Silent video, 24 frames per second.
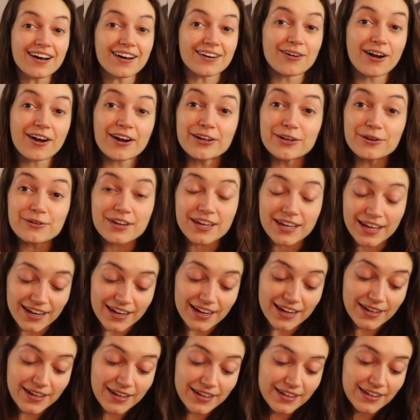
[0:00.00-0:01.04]
Are you
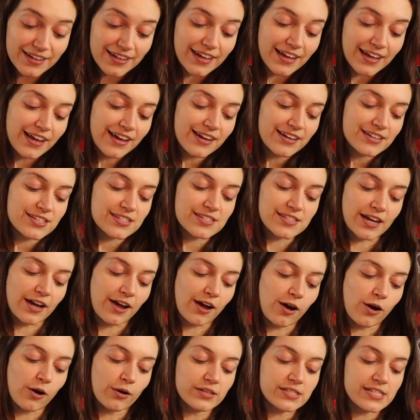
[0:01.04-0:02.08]
kidding?
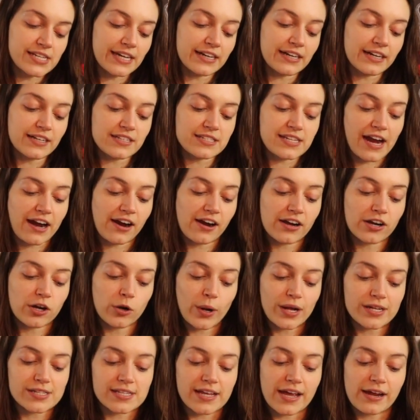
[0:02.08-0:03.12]
So Tina and Tara go
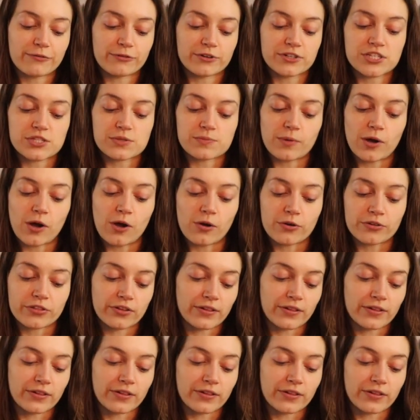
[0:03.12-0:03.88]
outside for a smoke.